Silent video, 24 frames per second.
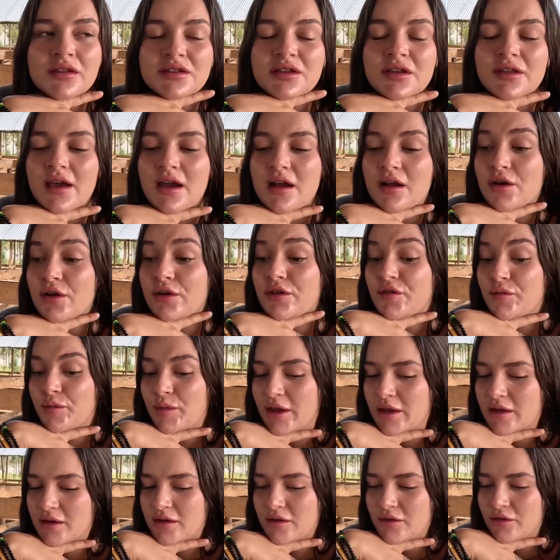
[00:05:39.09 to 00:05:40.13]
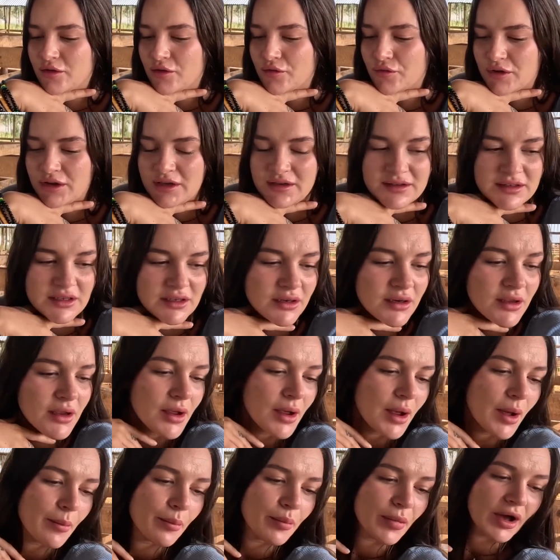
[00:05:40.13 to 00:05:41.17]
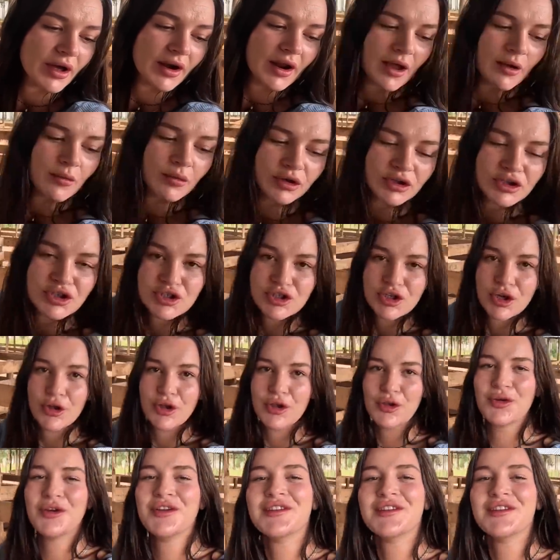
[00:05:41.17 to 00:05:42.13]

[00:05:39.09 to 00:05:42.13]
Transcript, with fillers: so that could have been the reason but I will show you